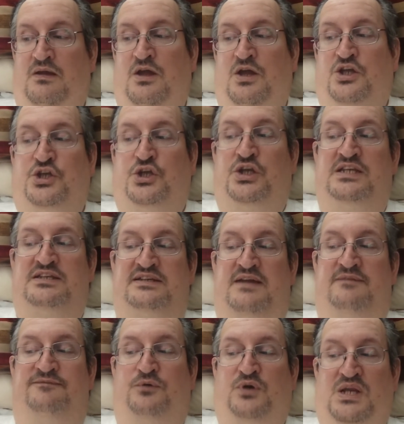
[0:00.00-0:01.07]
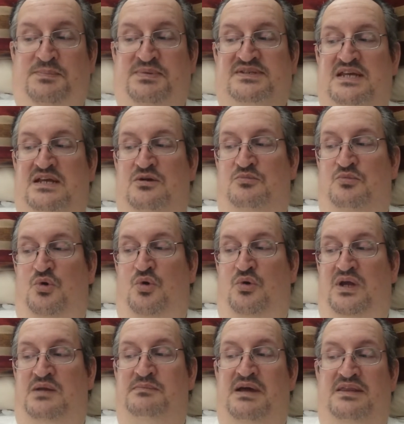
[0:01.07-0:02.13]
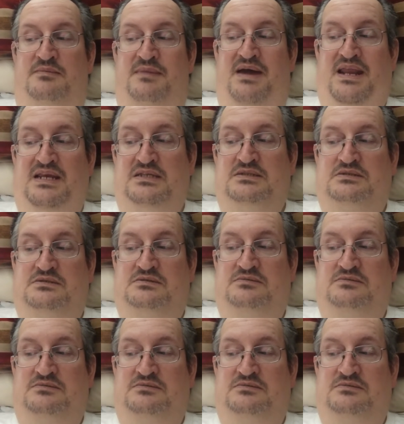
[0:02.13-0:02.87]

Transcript: You need to get 40% or more in mathematics,